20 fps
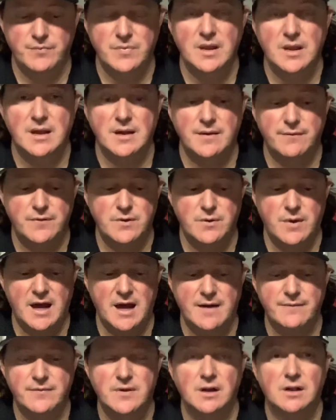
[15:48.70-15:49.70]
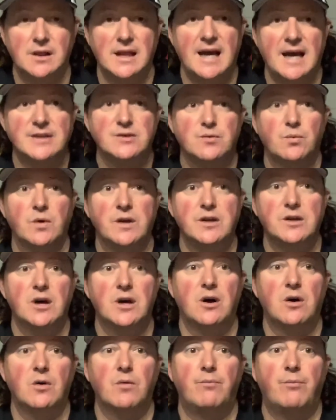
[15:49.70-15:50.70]
if you have the glass
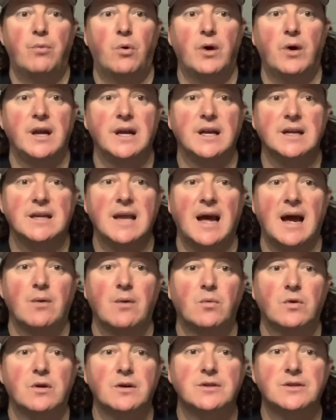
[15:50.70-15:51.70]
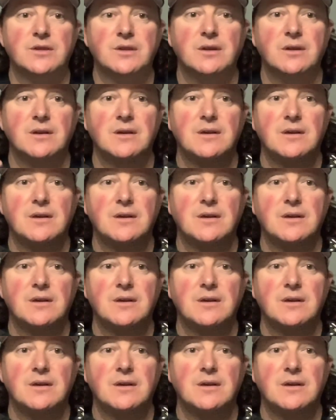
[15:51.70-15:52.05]
window pointing downwards,